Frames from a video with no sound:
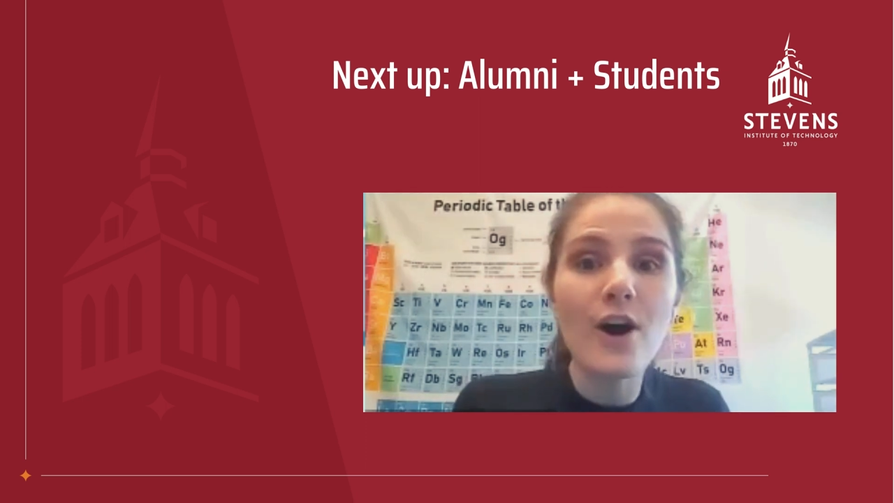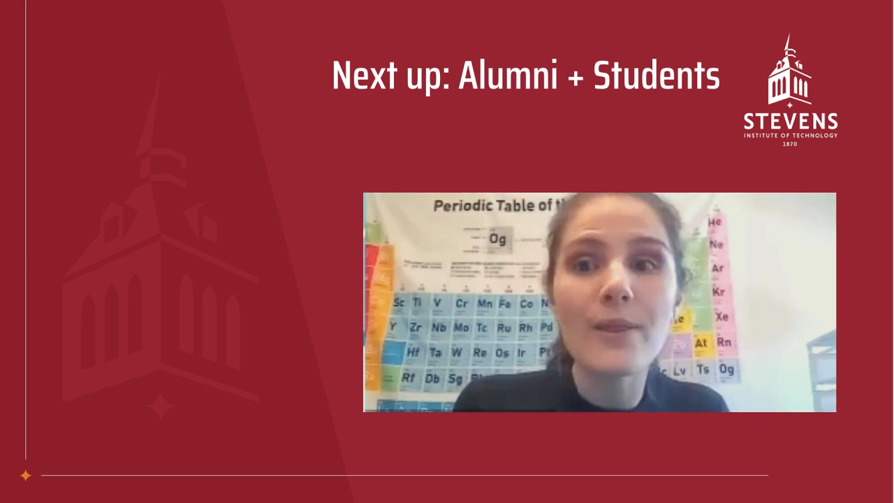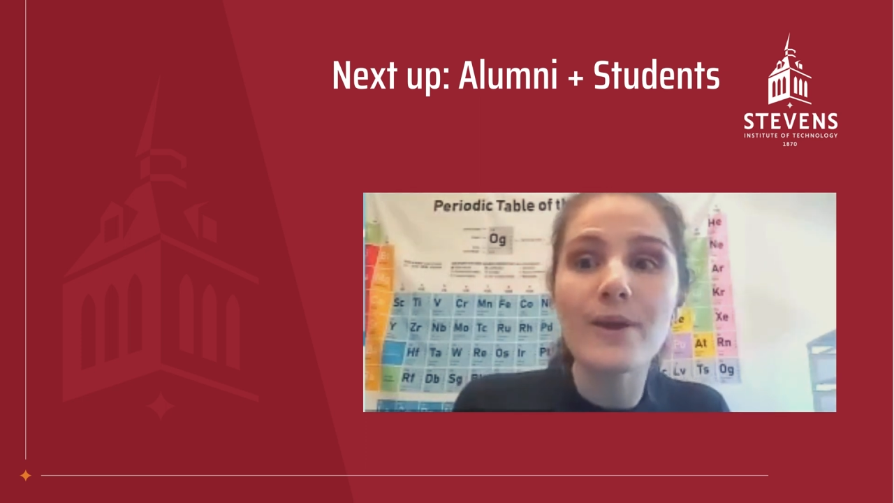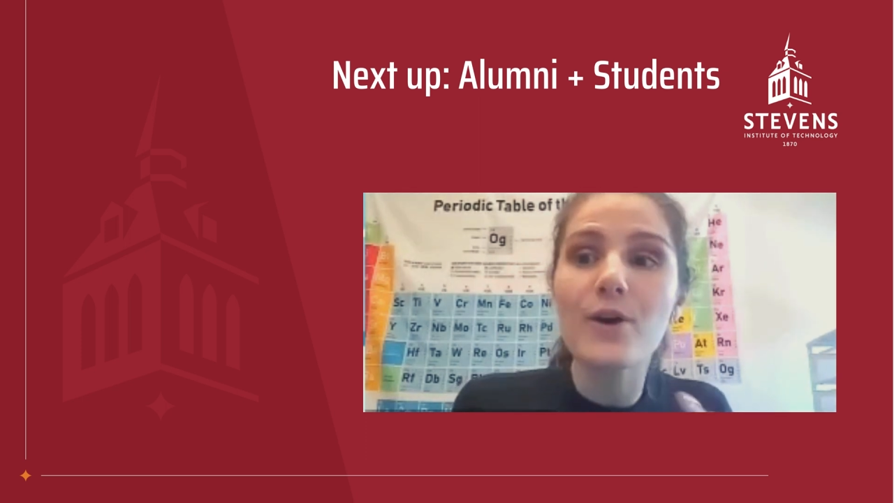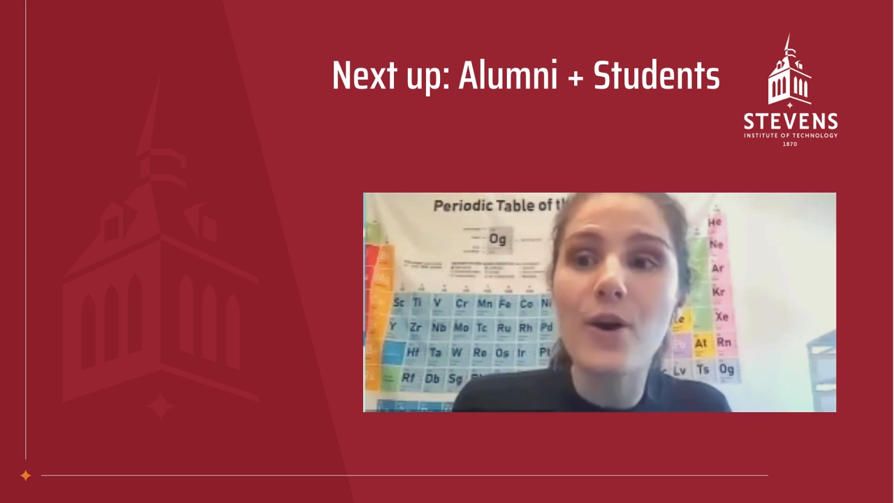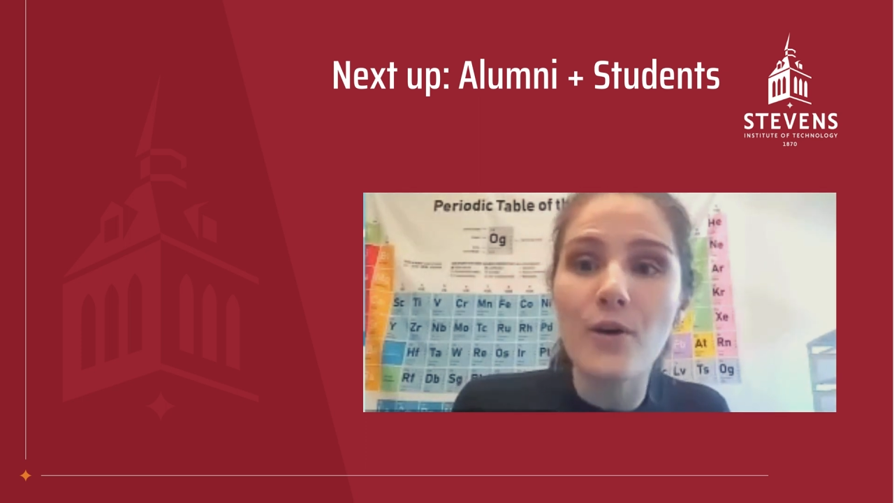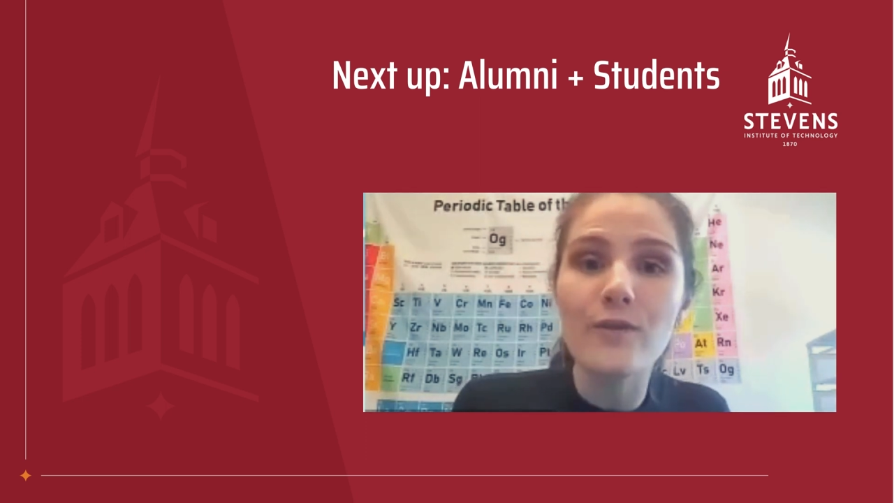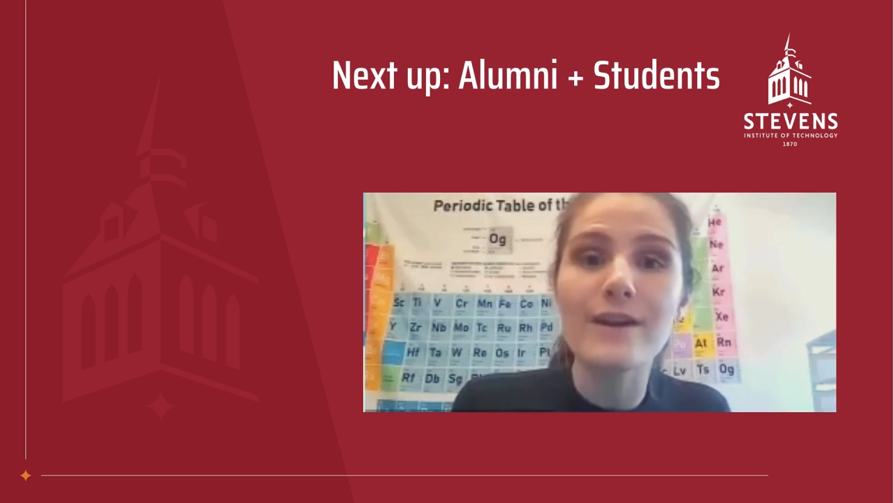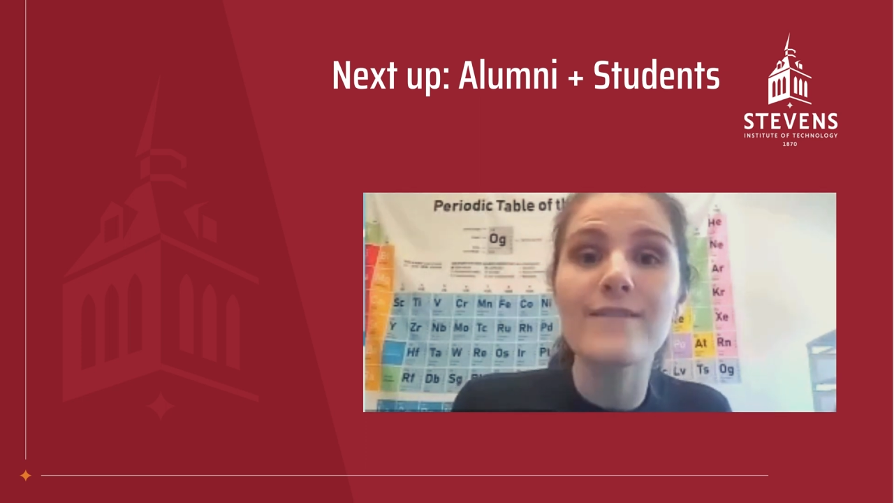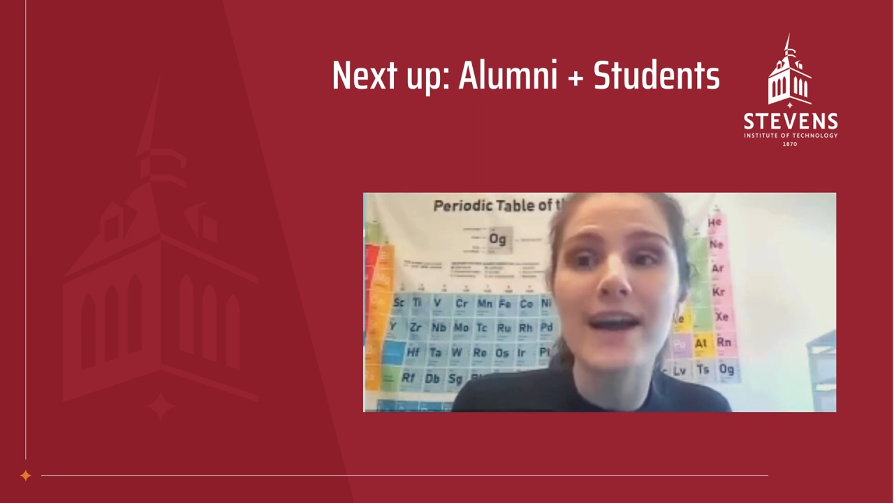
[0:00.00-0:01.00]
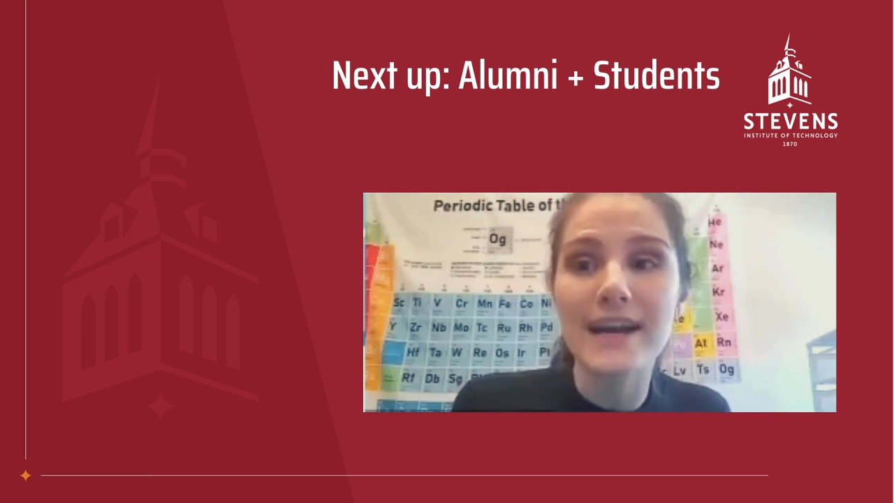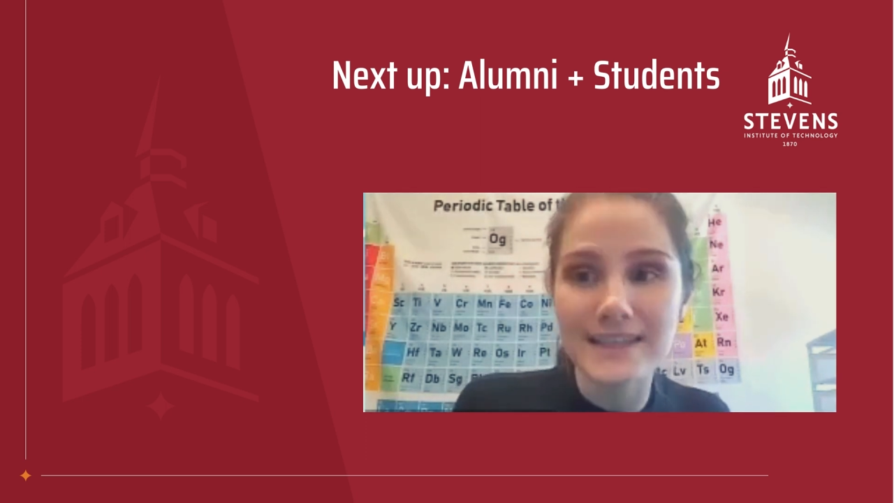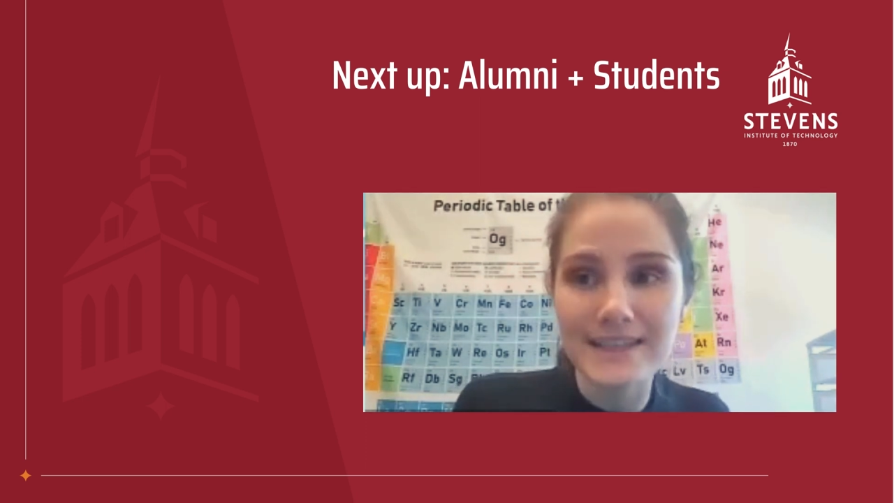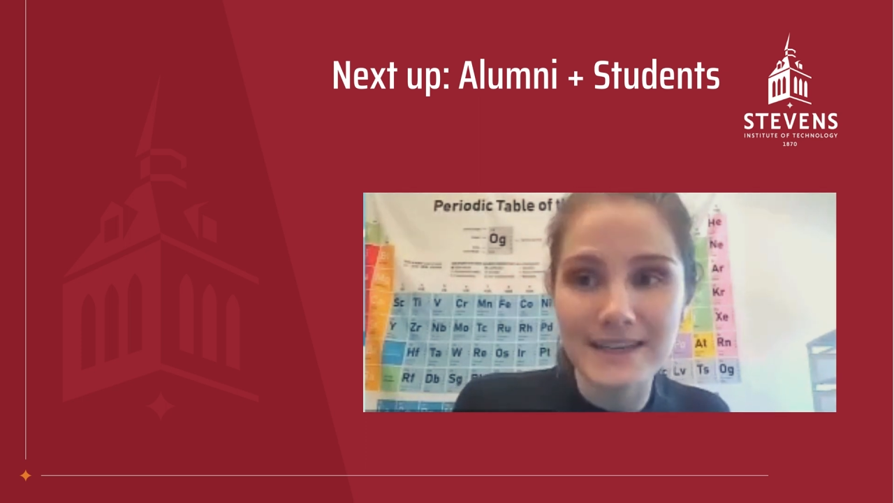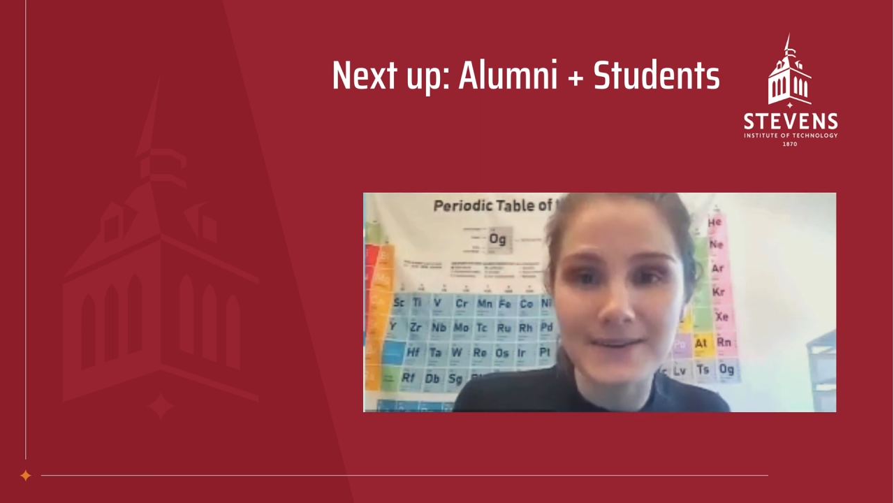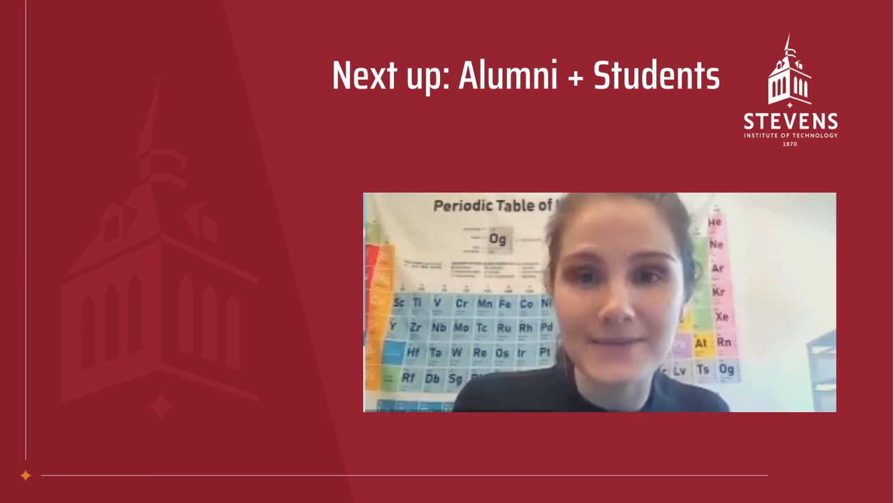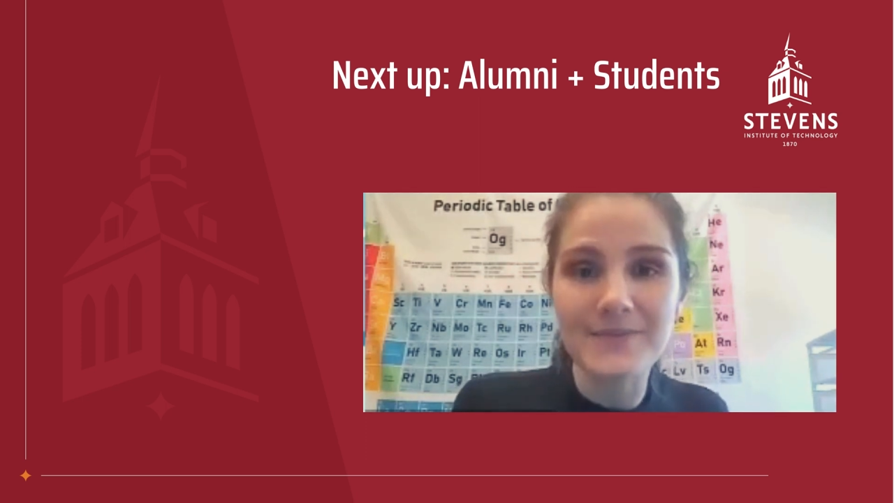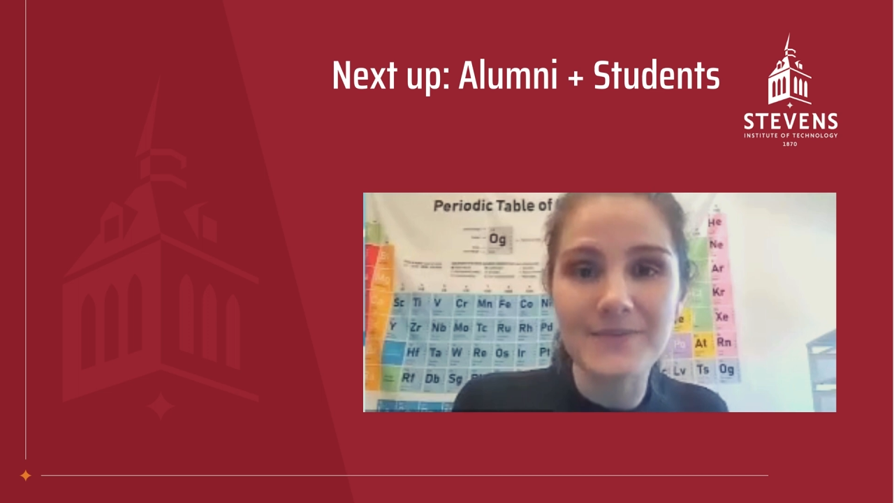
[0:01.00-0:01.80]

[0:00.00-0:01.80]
on the COVID vaccine.